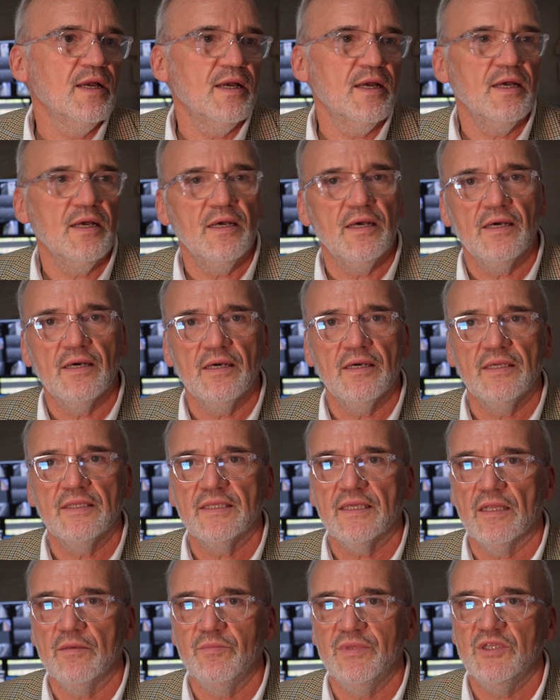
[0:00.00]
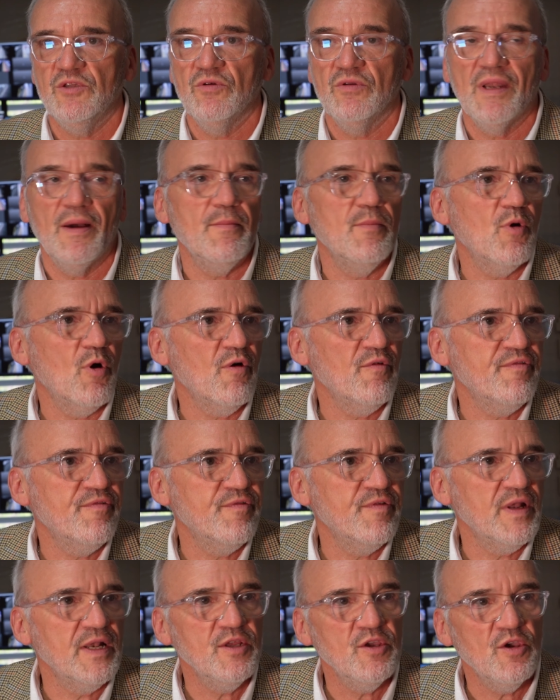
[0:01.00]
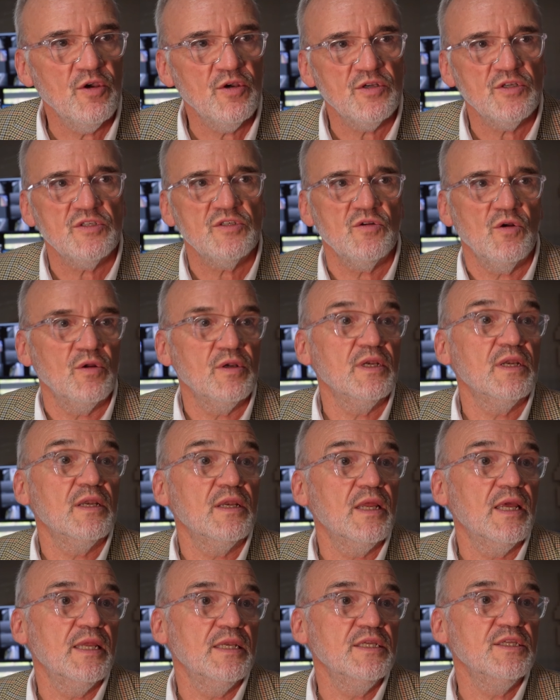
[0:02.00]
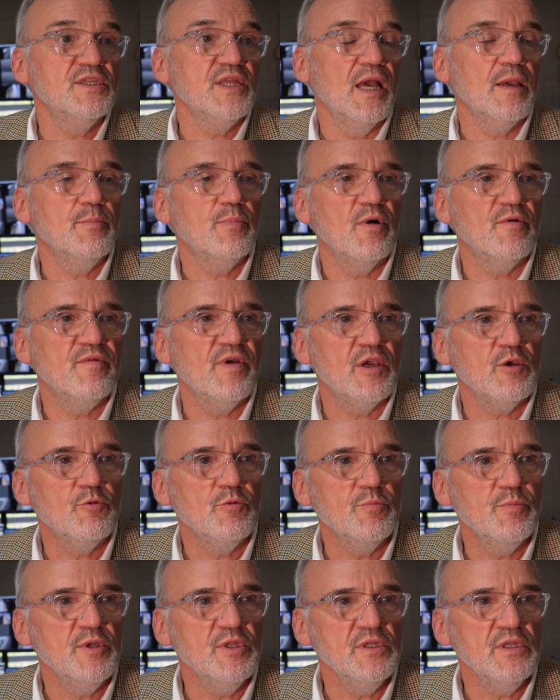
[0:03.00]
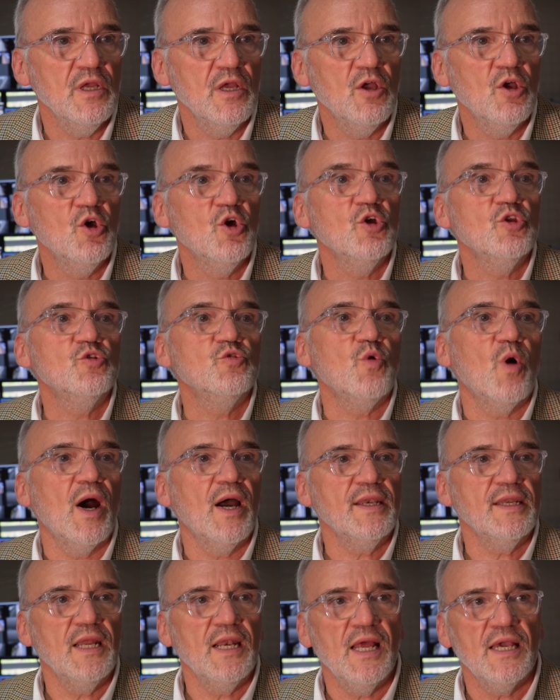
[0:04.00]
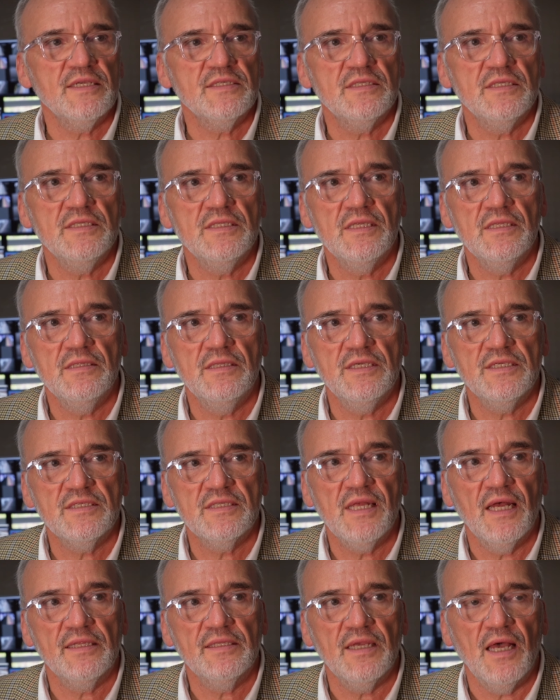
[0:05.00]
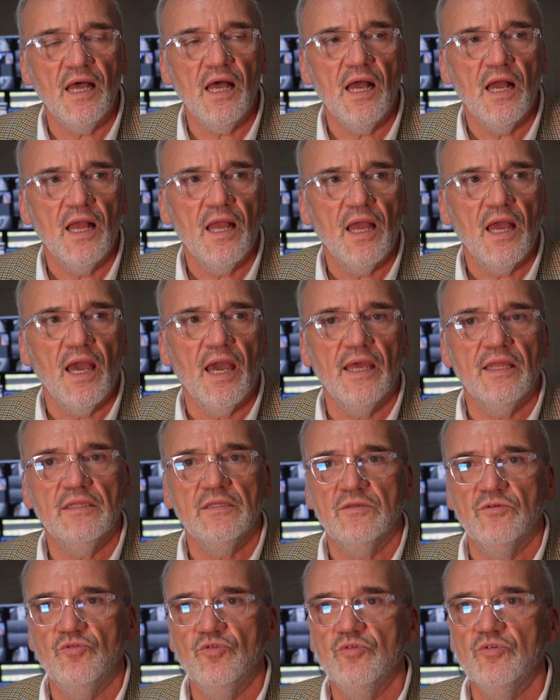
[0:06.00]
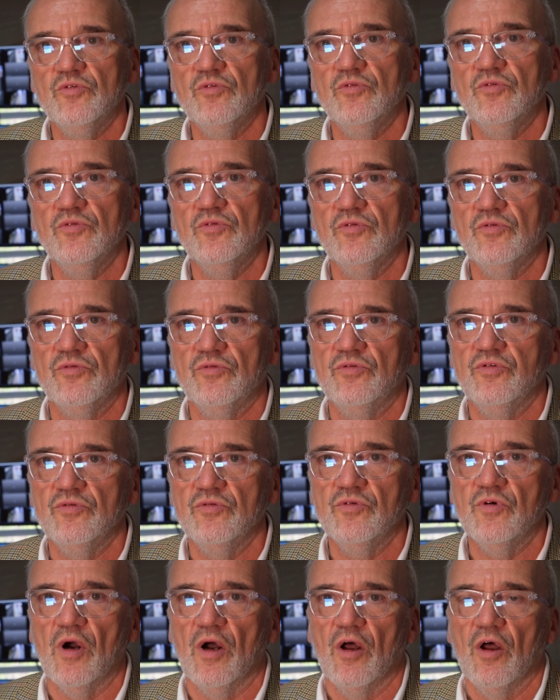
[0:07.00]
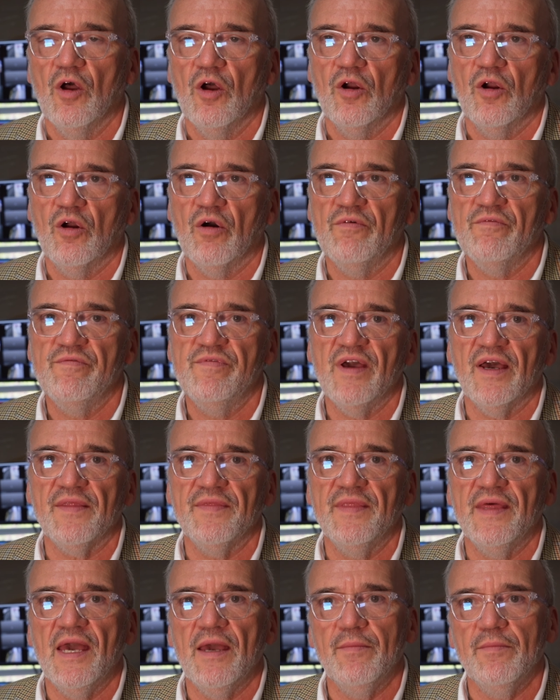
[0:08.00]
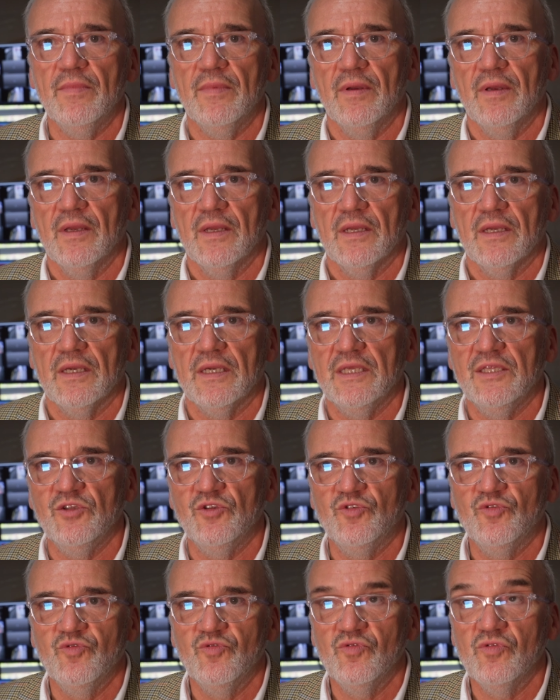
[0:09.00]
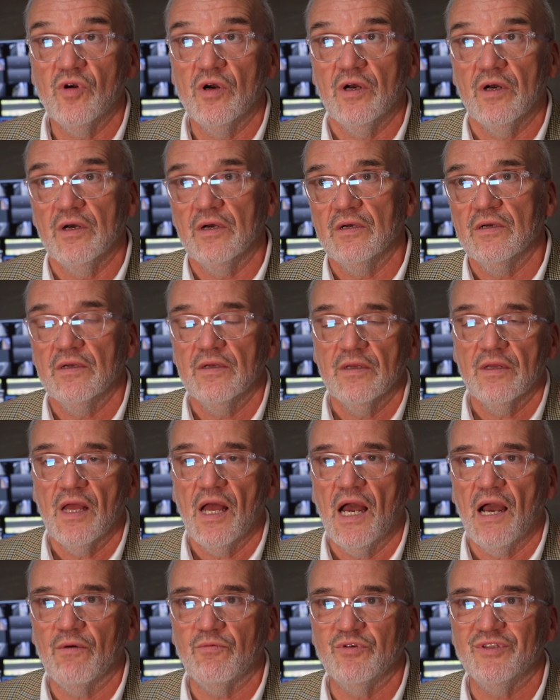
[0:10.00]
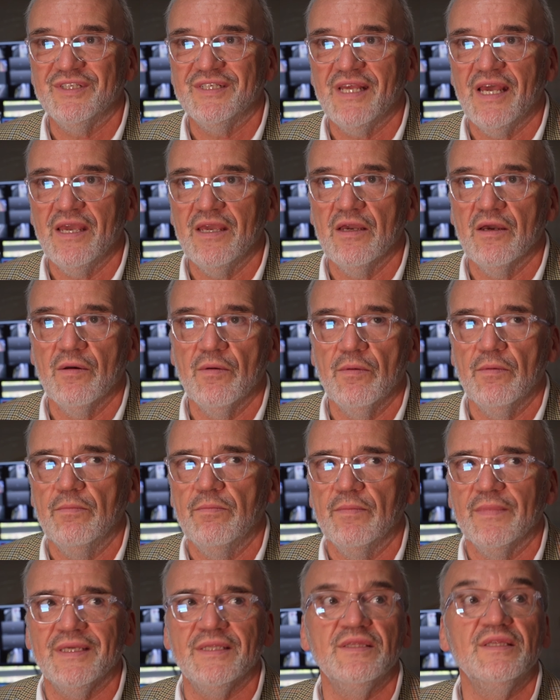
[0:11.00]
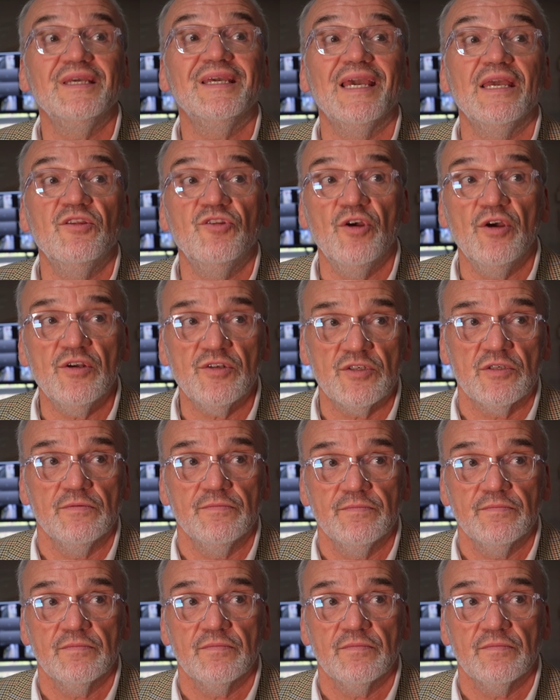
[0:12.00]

uh, it can be the number of failures on any type of equipment, to analyze the, this data and to, to convert them into, uh, I would say, uh, indicators.